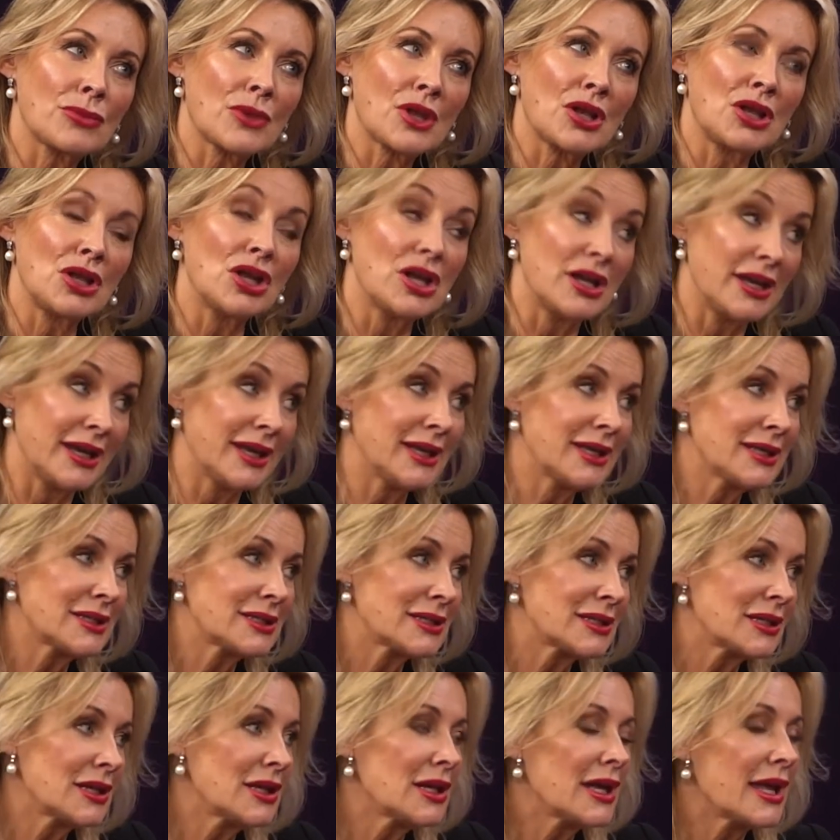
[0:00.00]

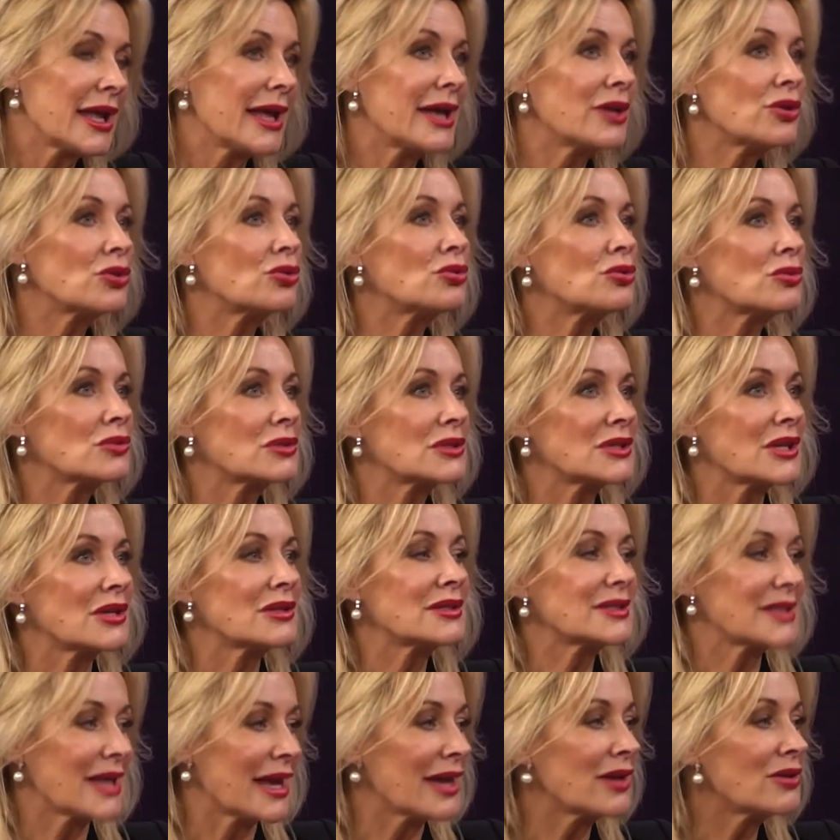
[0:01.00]
learnings and also
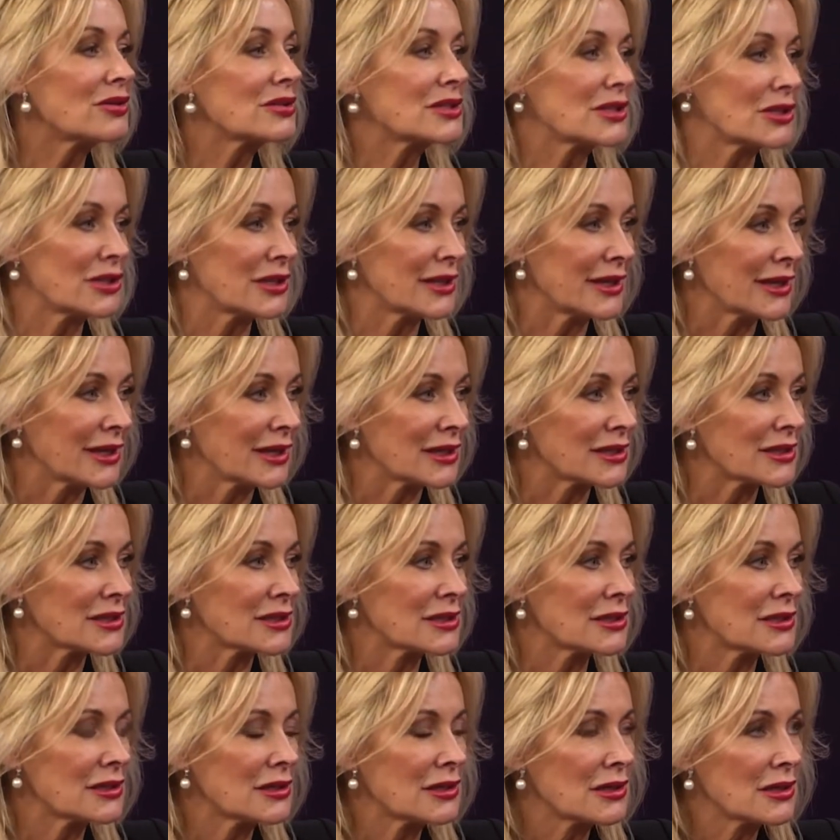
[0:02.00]
sales learnings,
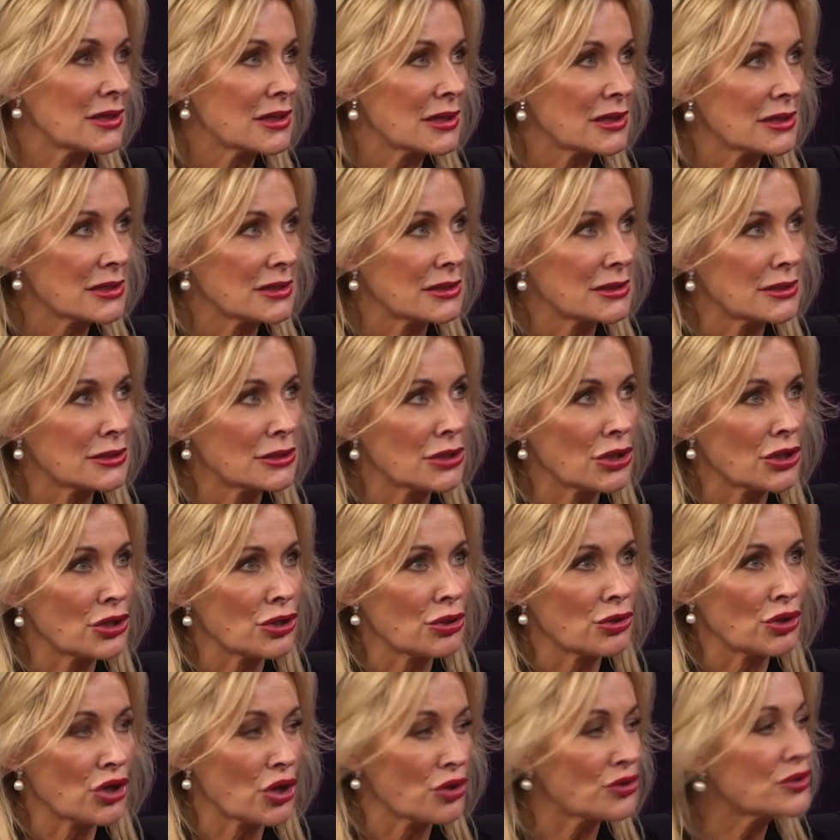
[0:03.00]

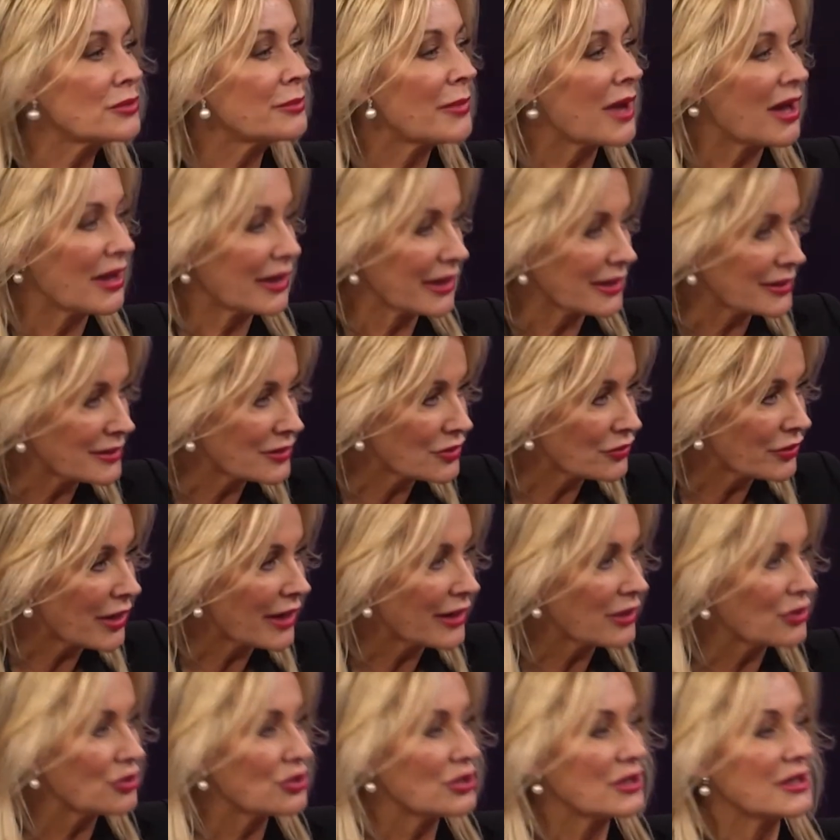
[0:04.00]
so go-to-market
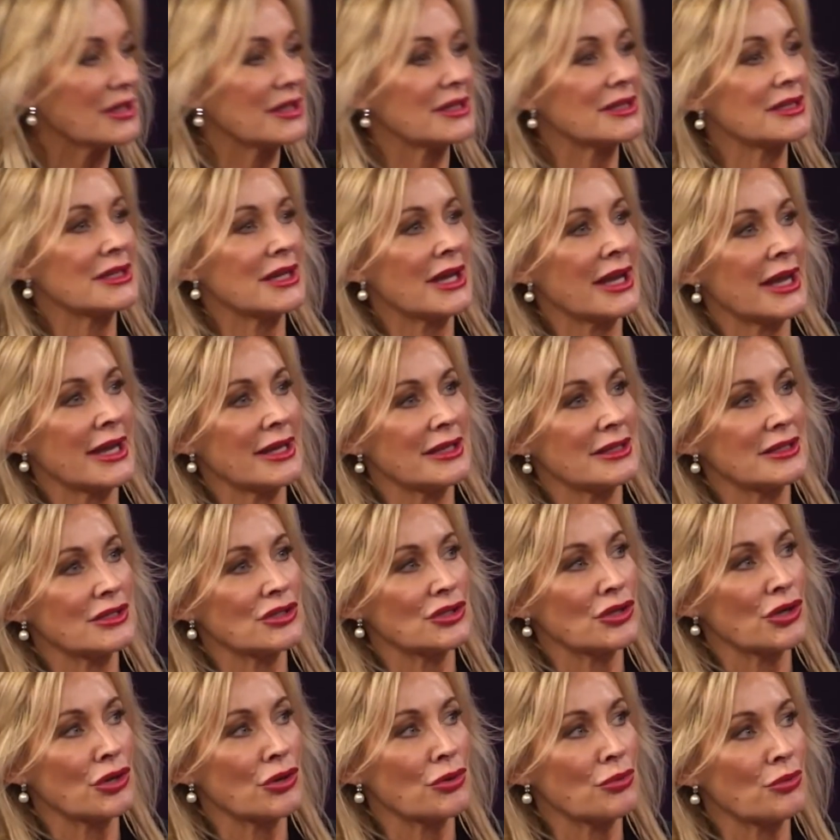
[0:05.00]
strategies. And
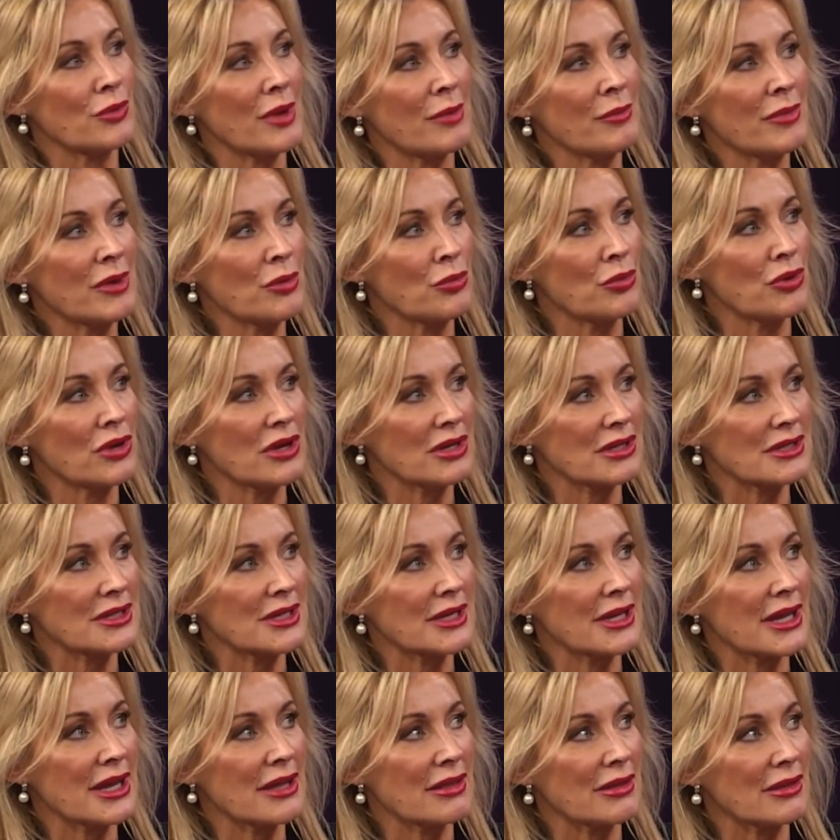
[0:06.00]
so when we worked
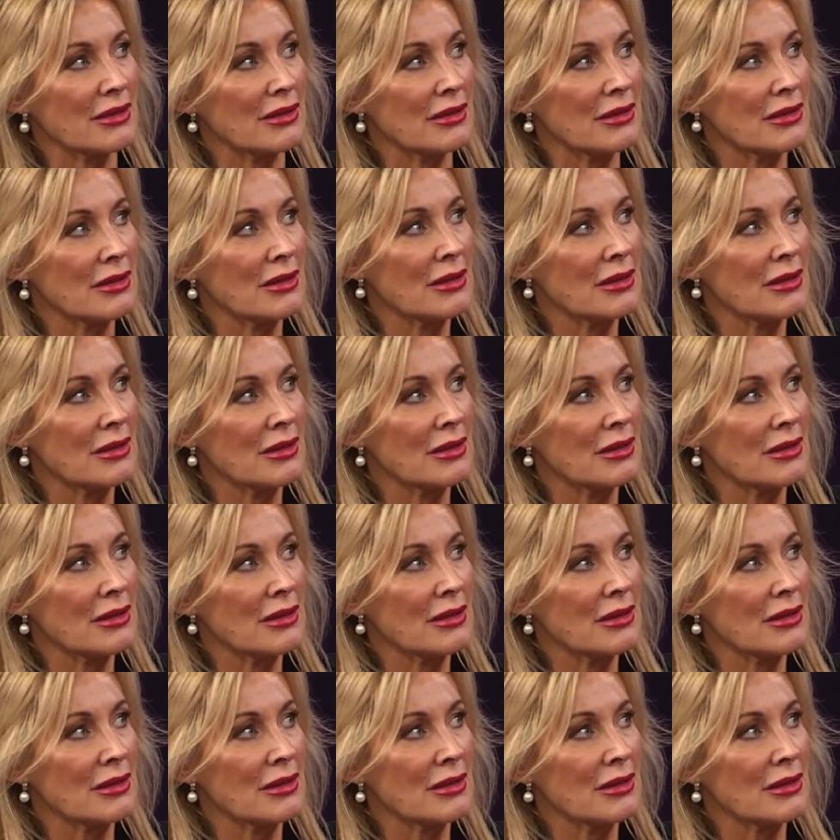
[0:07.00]
together,